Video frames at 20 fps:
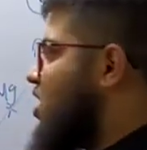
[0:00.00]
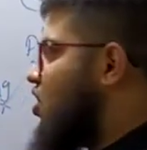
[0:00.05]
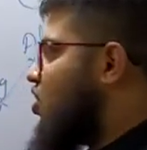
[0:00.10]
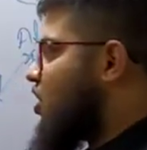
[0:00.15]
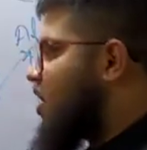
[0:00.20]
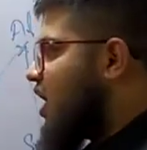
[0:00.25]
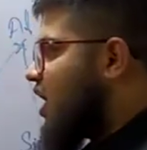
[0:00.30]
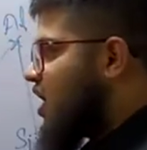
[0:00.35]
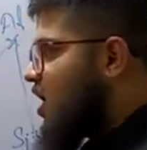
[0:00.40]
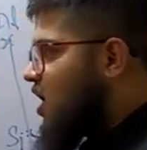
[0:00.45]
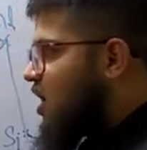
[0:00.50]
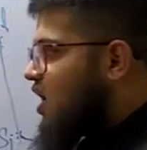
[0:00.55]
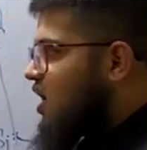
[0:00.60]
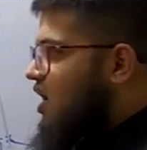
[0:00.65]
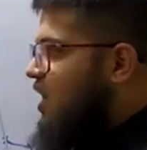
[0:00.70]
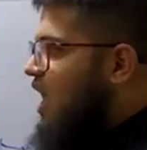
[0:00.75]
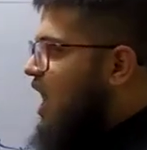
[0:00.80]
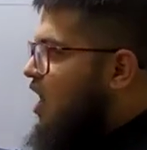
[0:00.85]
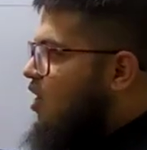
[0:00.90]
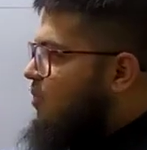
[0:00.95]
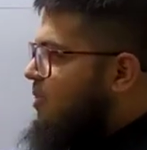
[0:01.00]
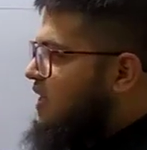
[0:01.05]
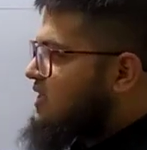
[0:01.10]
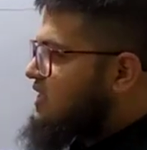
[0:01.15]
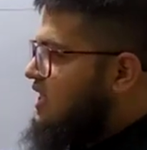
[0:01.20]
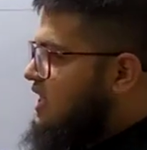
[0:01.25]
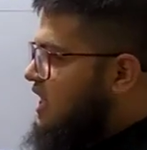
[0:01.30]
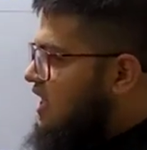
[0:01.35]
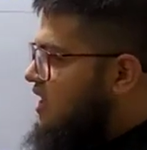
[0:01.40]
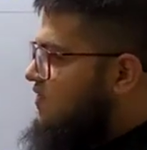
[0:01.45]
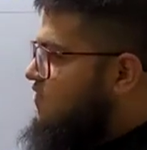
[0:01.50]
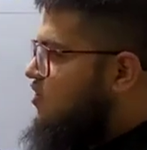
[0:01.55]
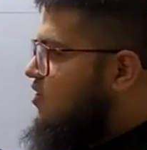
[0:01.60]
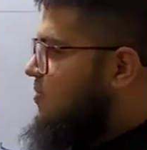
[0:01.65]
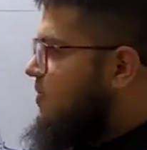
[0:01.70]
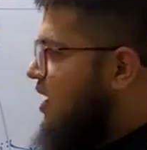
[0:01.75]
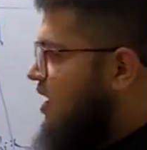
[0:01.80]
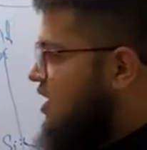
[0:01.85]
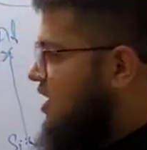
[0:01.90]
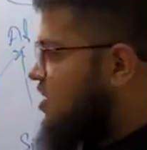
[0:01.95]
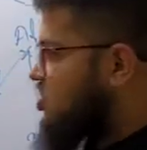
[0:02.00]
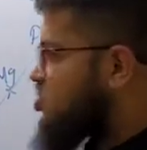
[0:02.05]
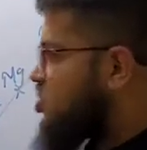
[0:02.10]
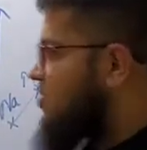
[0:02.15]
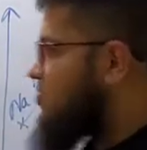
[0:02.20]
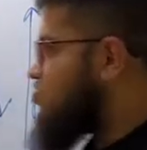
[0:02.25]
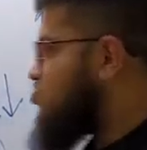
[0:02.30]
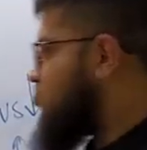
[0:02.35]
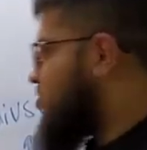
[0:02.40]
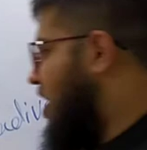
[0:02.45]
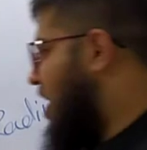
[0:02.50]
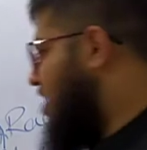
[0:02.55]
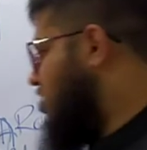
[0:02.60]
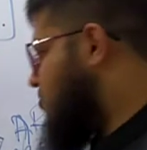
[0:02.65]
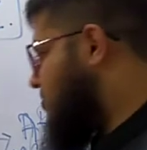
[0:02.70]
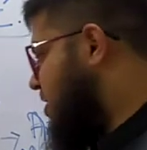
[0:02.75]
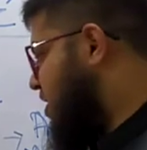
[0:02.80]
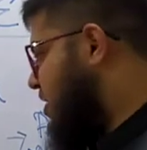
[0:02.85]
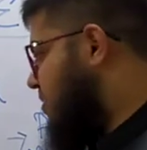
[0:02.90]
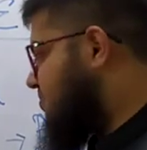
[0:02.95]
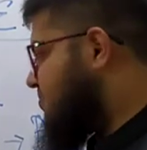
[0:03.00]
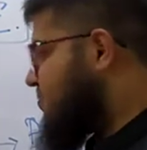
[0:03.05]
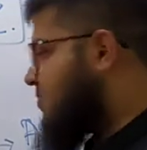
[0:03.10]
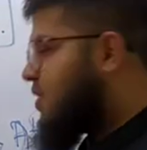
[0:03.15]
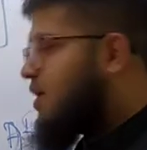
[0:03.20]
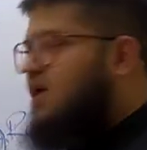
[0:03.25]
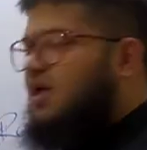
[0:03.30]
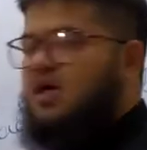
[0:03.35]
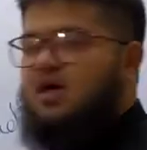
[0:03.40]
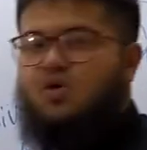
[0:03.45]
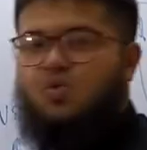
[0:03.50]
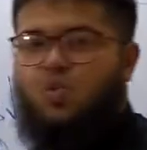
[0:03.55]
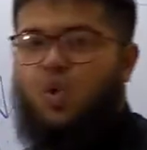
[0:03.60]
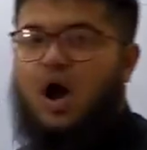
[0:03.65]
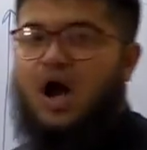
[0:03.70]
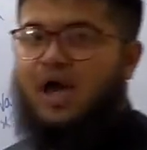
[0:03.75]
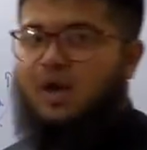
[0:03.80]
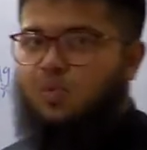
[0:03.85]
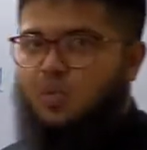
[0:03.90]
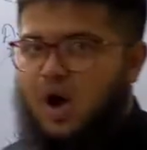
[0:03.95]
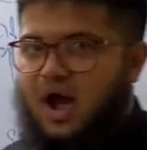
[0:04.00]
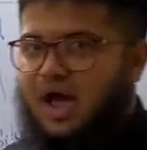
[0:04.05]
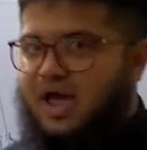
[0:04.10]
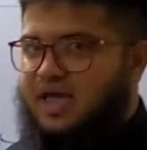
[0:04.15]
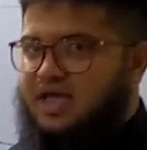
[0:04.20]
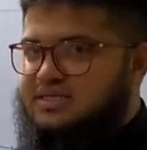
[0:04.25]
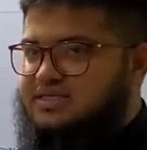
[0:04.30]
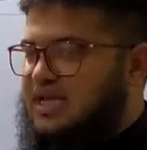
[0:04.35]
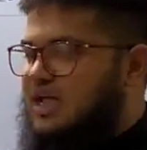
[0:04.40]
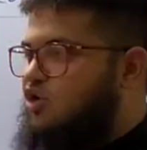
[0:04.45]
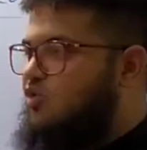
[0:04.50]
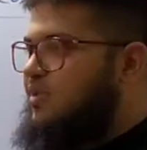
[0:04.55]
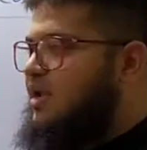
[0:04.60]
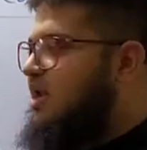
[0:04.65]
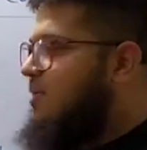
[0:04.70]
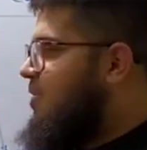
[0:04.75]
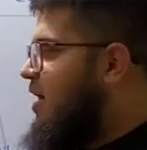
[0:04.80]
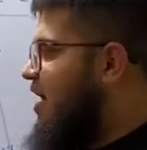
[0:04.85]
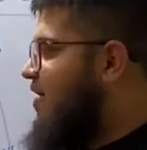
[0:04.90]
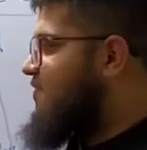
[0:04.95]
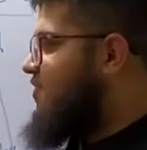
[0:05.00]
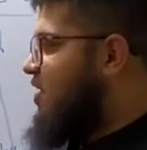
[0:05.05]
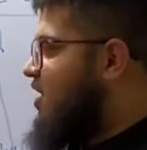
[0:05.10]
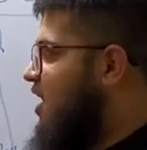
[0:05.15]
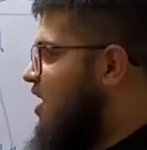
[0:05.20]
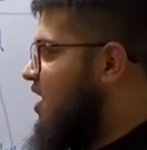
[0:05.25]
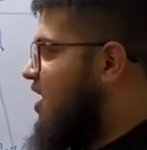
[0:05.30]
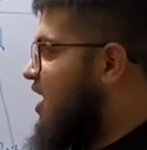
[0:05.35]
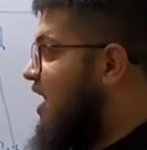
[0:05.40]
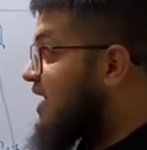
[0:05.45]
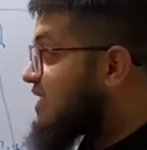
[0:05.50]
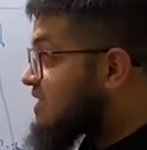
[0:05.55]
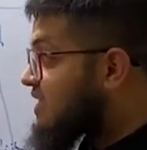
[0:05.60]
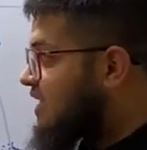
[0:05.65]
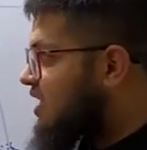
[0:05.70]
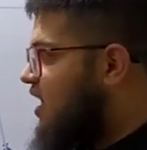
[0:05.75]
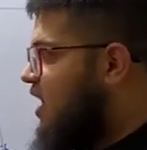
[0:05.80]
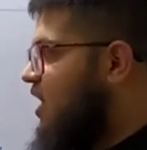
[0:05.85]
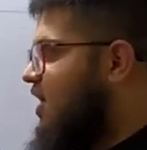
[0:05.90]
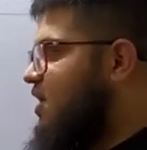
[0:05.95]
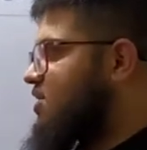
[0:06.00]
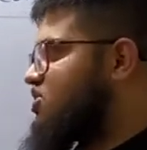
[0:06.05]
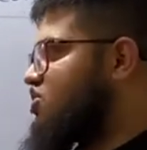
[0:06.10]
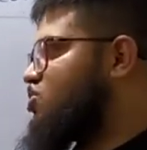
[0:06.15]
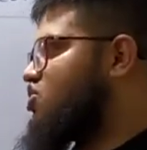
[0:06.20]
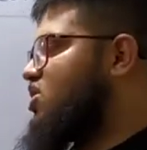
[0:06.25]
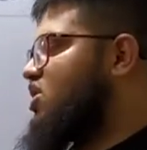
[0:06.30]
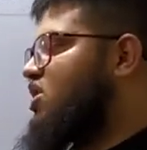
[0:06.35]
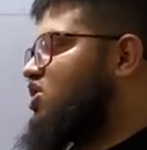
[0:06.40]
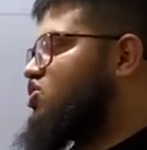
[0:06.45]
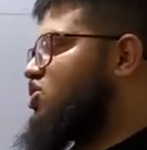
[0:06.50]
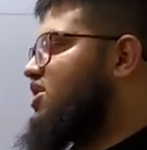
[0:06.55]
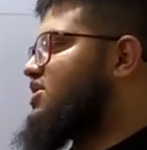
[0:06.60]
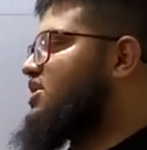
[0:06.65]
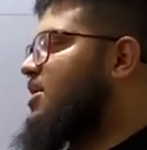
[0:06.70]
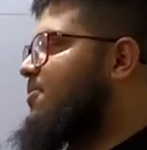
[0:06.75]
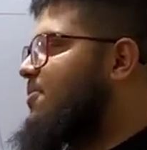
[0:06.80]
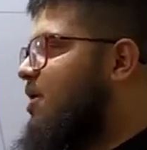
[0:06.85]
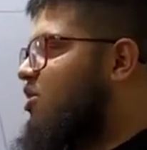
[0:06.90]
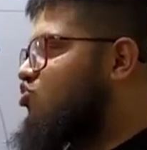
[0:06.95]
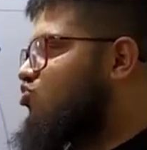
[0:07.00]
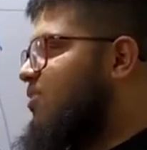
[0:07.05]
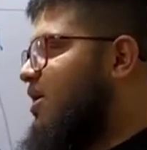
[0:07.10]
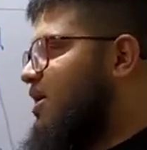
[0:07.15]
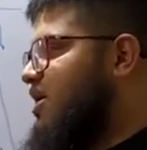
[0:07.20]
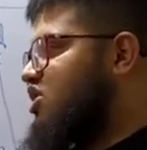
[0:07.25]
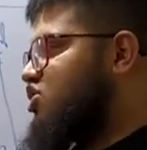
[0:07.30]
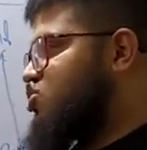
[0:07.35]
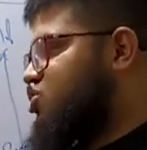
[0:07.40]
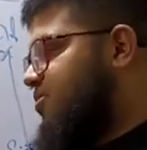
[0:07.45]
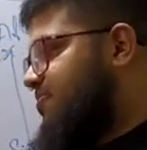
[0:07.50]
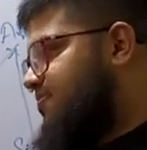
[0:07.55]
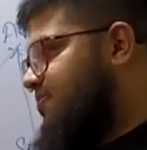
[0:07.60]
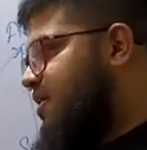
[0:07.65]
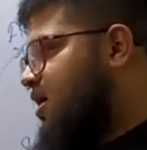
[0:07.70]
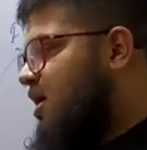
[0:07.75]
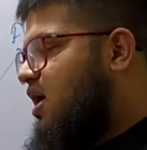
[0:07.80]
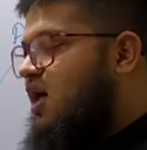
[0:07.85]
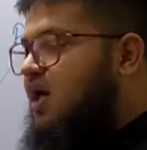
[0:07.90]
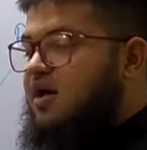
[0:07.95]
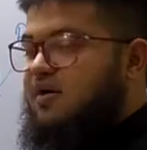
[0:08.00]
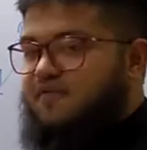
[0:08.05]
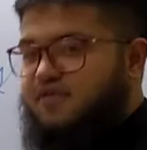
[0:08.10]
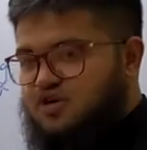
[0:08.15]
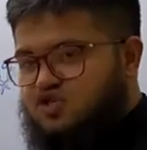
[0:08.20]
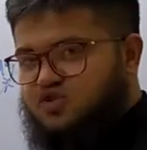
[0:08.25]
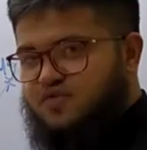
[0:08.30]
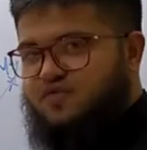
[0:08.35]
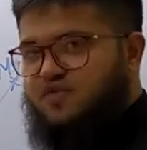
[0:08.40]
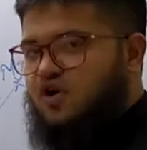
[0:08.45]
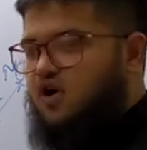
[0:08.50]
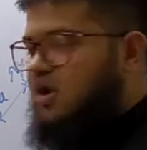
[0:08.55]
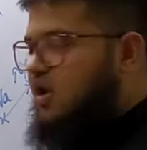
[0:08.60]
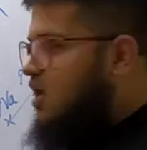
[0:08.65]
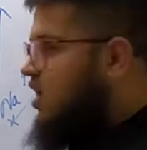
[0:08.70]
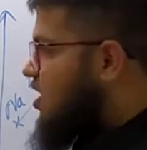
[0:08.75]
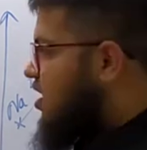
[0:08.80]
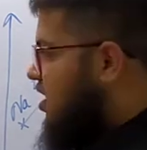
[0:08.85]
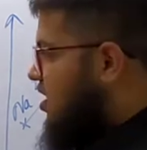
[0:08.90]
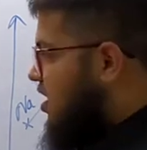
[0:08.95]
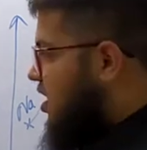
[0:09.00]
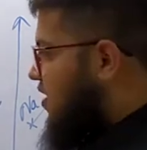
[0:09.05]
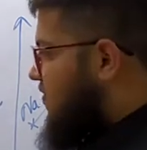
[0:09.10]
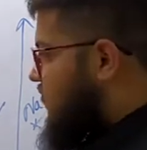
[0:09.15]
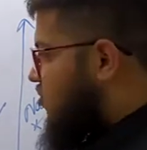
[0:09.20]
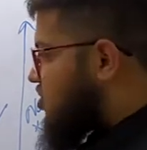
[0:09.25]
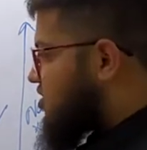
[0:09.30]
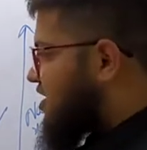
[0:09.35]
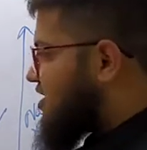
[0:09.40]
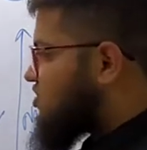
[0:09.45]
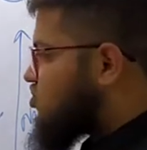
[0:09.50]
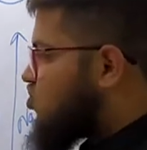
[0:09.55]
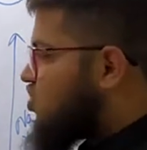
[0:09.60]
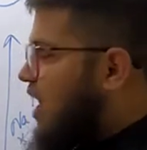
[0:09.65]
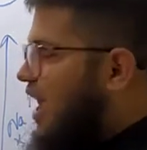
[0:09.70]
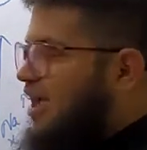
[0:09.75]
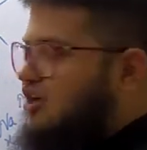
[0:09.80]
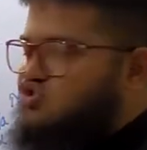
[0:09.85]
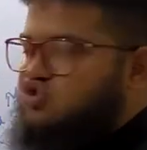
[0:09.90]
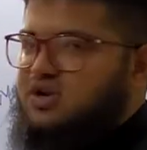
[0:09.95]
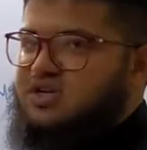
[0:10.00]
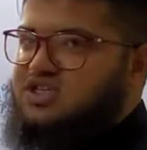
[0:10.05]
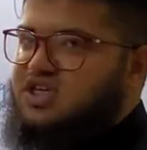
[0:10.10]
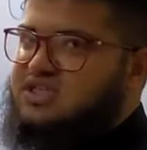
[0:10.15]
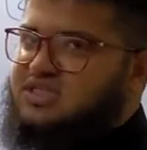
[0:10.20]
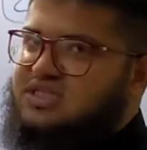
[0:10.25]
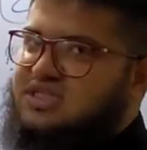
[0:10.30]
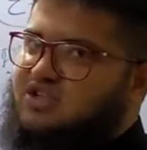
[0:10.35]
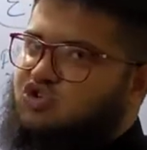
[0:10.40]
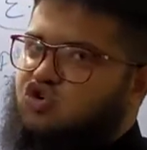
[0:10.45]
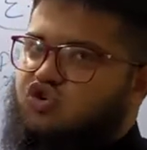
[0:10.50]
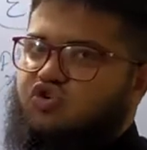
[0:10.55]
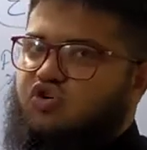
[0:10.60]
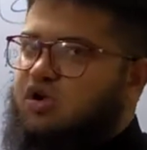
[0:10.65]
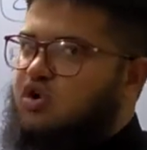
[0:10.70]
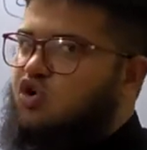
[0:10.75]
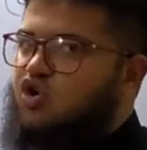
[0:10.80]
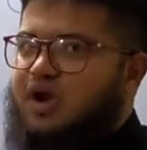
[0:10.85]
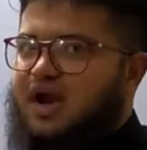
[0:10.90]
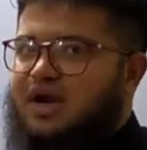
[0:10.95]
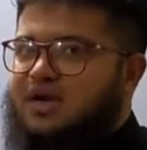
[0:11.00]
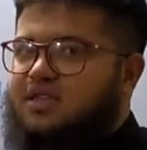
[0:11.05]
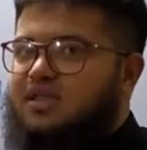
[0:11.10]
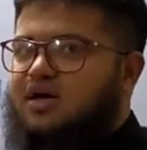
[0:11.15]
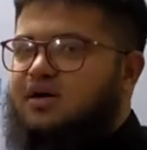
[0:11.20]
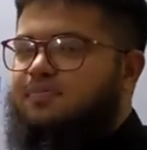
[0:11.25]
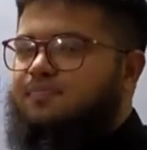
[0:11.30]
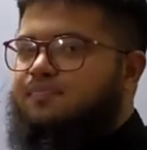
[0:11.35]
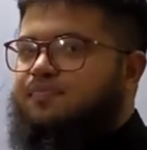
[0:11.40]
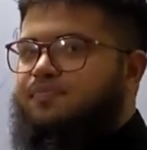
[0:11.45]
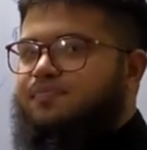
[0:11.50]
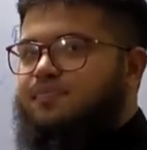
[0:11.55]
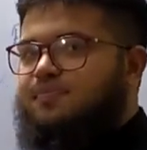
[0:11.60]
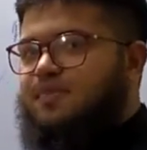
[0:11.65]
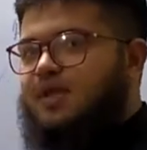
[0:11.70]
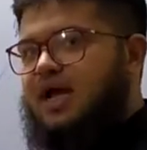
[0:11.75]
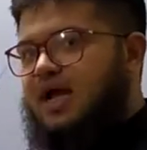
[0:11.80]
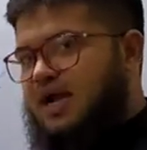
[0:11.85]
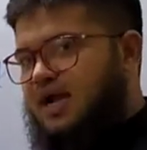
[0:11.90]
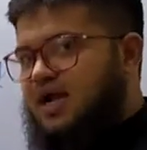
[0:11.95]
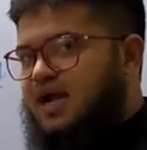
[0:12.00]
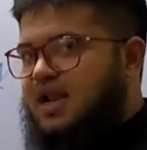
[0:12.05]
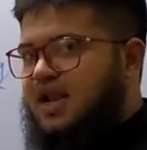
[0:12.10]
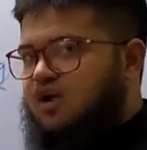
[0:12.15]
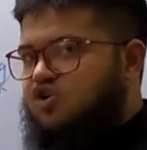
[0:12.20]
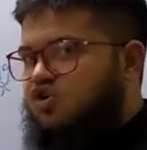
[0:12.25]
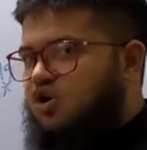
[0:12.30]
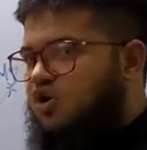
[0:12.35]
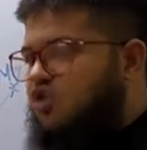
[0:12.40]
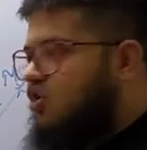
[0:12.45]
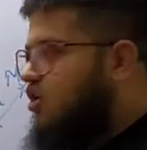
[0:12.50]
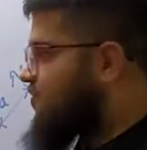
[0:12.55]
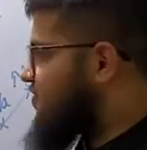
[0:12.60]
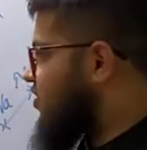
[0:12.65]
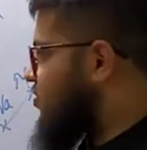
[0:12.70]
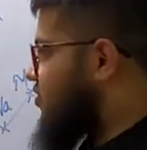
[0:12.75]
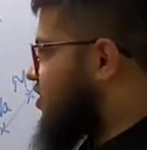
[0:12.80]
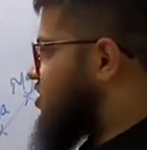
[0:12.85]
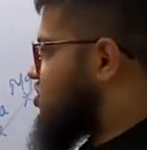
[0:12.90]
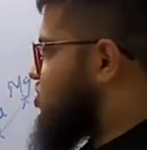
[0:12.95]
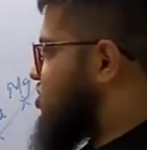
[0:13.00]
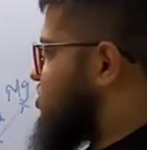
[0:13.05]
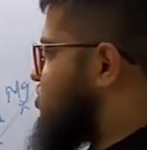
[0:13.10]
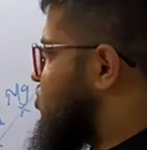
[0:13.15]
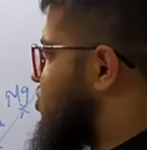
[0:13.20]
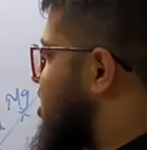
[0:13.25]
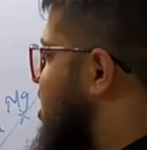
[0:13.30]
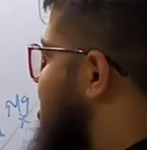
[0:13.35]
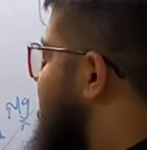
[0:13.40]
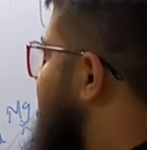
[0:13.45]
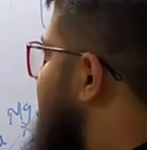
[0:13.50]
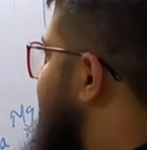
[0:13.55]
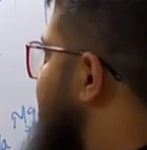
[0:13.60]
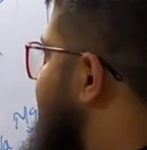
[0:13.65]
Okay, now basically from magnesium to aluminum, why is aluminum having a lesser ionization energy as compared to magnesium? First of all, for this you'll actually just need to look at the electronic configurations, okay?